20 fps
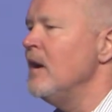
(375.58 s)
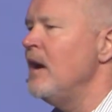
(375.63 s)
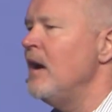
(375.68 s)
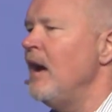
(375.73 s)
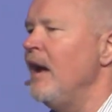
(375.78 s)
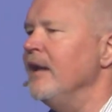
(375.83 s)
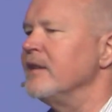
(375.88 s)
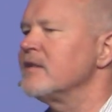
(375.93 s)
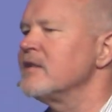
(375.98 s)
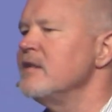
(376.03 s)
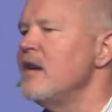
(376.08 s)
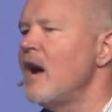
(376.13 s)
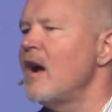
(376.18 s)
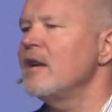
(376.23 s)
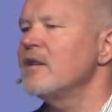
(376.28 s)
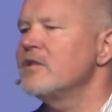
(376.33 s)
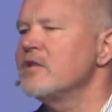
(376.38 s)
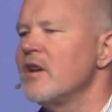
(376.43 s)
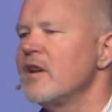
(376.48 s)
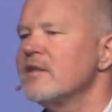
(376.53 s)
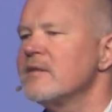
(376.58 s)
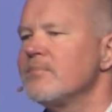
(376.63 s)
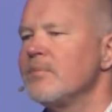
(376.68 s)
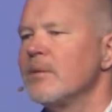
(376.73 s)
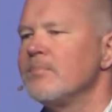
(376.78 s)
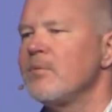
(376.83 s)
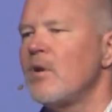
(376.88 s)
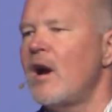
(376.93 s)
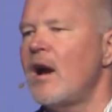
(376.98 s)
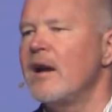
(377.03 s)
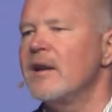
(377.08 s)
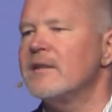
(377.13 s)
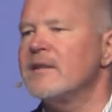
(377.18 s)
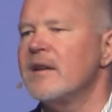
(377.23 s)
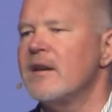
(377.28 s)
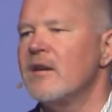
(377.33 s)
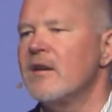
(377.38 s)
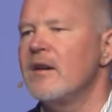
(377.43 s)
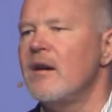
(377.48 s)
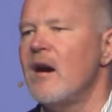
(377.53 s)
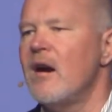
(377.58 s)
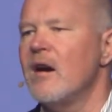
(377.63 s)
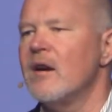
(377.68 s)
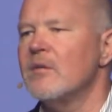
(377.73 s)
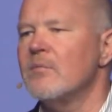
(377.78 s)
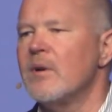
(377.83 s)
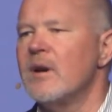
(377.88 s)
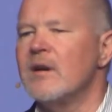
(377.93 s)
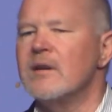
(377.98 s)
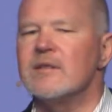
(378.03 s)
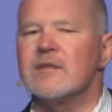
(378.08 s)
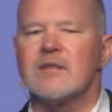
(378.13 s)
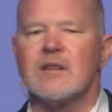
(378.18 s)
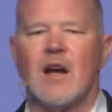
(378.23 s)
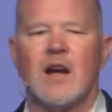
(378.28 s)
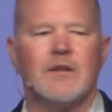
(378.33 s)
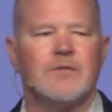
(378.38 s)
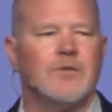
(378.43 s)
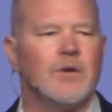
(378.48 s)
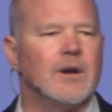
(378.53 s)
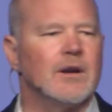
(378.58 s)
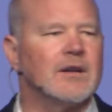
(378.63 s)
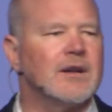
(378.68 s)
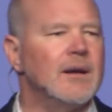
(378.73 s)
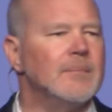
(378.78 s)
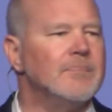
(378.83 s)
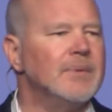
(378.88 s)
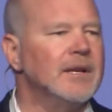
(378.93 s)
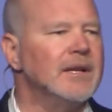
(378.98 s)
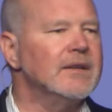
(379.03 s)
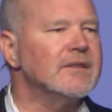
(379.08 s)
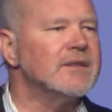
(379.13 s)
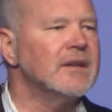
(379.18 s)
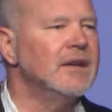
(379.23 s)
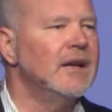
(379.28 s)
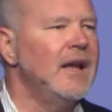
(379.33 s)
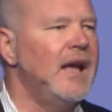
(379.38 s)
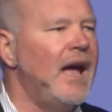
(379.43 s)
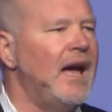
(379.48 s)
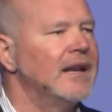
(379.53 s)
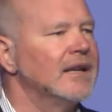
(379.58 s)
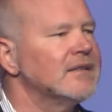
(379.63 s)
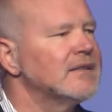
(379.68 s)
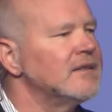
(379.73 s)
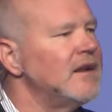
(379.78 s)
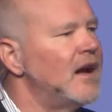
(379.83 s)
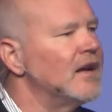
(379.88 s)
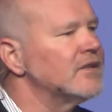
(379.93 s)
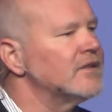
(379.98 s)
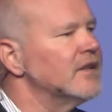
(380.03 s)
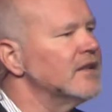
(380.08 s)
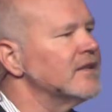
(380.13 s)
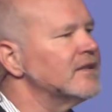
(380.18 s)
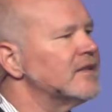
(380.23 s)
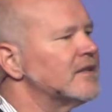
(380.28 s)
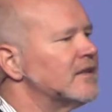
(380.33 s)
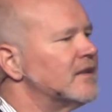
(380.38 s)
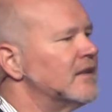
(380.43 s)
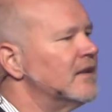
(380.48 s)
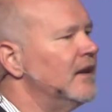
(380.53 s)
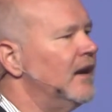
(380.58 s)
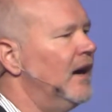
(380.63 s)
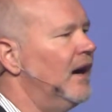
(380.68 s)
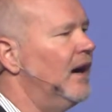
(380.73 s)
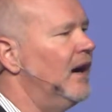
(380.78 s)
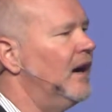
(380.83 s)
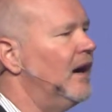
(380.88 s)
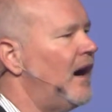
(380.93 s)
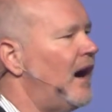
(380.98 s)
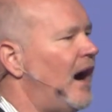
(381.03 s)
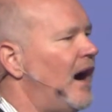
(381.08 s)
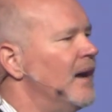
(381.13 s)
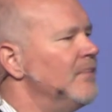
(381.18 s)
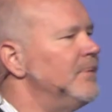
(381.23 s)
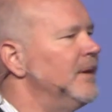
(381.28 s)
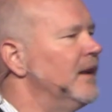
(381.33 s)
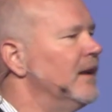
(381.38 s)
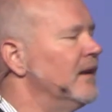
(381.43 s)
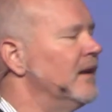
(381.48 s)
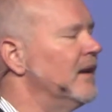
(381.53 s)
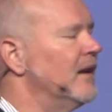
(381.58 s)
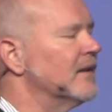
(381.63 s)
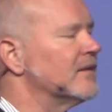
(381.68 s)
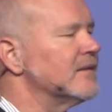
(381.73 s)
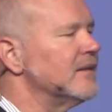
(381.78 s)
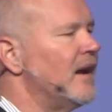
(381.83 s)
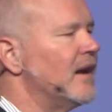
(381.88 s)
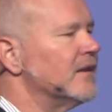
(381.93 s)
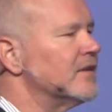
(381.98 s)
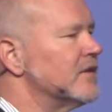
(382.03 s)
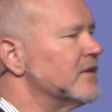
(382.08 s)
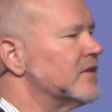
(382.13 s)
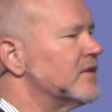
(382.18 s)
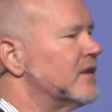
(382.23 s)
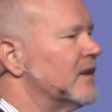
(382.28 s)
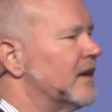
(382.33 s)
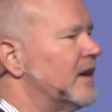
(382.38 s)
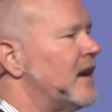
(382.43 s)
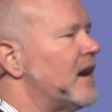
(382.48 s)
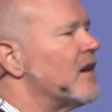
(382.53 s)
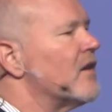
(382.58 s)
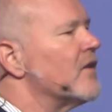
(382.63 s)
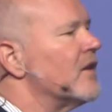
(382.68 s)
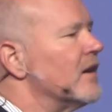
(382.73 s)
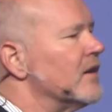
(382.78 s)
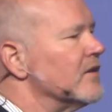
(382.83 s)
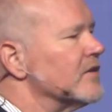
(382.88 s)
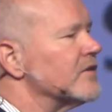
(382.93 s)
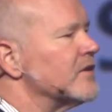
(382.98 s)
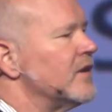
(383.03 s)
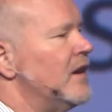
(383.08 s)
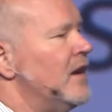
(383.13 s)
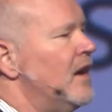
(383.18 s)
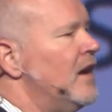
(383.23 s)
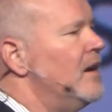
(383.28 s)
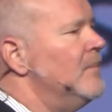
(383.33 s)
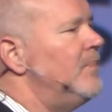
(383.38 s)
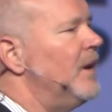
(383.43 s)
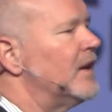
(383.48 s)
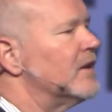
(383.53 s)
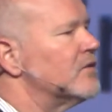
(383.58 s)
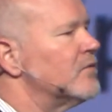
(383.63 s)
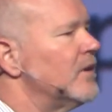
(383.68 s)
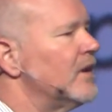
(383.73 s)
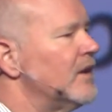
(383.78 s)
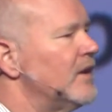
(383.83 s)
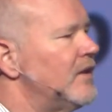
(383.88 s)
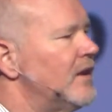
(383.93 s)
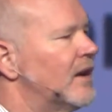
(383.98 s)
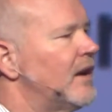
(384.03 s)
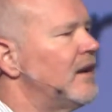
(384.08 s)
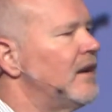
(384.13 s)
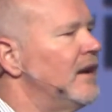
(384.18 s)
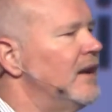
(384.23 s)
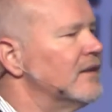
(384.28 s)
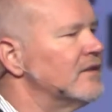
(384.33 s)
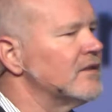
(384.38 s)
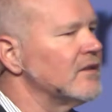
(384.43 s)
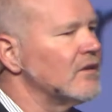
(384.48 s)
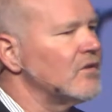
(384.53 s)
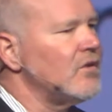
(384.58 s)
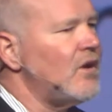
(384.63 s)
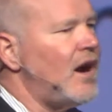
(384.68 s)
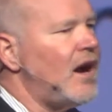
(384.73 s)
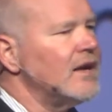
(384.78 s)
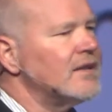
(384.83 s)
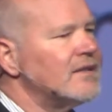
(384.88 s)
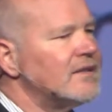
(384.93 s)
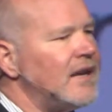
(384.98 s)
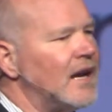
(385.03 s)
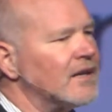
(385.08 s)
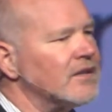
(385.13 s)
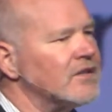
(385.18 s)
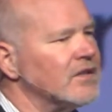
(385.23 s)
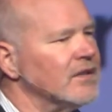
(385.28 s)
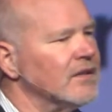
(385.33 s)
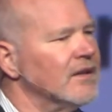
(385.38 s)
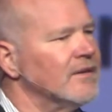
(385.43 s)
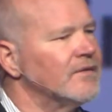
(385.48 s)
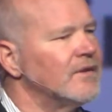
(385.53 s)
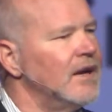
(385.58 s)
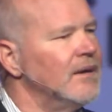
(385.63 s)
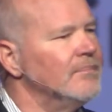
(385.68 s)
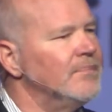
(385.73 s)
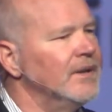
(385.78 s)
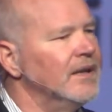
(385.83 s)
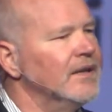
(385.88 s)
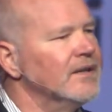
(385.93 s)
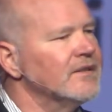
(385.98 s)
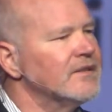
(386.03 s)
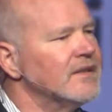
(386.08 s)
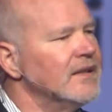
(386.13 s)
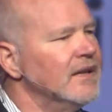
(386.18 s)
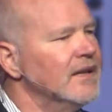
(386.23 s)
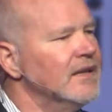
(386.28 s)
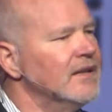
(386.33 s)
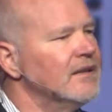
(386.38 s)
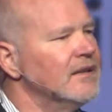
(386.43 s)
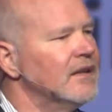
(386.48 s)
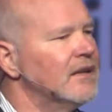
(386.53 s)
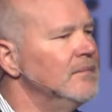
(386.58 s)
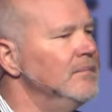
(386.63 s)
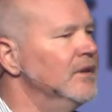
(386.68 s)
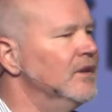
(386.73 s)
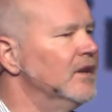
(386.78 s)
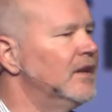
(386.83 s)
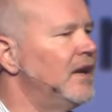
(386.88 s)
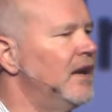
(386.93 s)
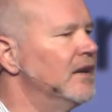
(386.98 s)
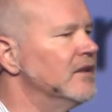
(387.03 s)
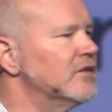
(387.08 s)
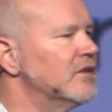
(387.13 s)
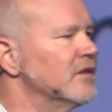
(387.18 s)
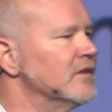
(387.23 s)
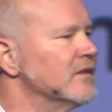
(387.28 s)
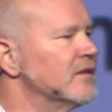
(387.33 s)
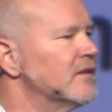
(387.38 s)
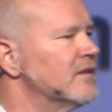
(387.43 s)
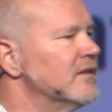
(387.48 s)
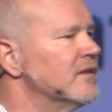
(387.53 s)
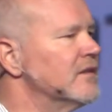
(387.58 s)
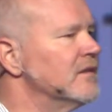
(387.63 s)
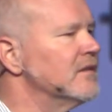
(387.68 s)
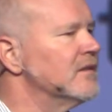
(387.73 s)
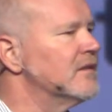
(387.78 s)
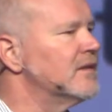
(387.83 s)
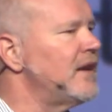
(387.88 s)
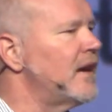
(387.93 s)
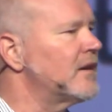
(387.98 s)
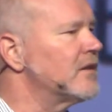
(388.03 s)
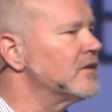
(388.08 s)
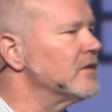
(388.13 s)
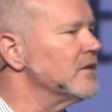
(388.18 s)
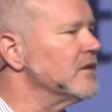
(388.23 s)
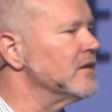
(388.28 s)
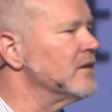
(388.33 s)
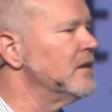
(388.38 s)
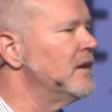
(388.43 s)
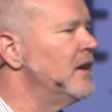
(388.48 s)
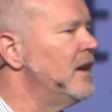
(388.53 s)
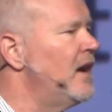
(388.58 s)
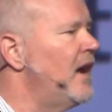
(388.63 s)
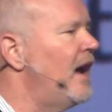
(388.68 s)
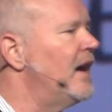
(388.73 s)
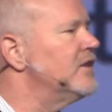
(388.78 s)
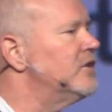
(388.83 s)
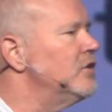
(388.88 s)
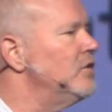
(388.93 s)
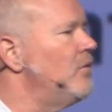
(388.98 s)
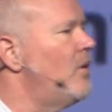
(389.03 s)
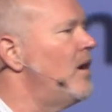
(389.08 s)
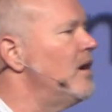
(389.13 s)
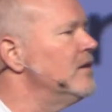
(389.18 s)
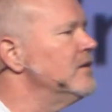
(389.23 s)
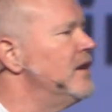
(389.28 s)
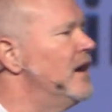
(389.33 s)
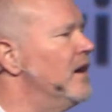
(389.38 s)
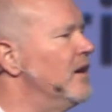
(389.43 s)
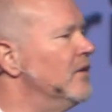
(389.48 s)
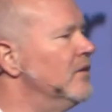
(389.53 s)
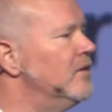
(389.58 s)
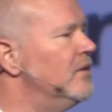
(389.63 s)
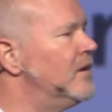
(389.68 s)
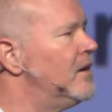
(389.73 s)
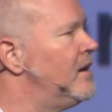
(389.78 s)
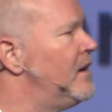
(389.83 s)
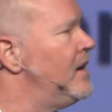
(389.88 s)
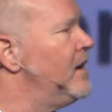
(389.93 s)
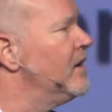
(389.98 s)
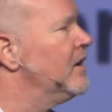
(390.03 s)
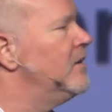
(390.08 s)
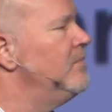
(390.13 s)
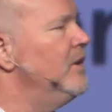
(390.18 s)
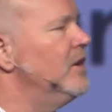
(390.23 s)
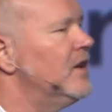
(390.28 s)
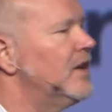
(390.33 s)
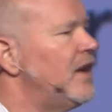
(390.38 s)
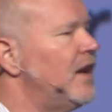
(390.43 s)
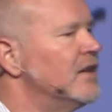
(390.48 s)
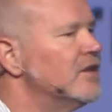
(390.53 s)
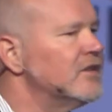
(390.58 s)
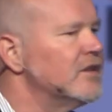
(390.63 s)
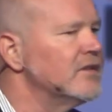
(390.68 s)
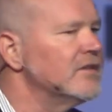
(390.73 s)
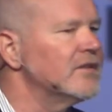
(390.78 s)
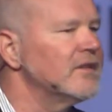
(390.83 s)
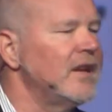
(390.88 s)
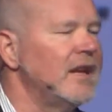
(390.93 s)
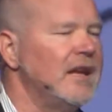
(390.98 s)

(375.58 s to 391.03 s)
It's not just proprietary hardware and software companies, and it's not just IP, it's not just the carriers, but it's really the cross-section of companies in the communications sector. As you all know, communications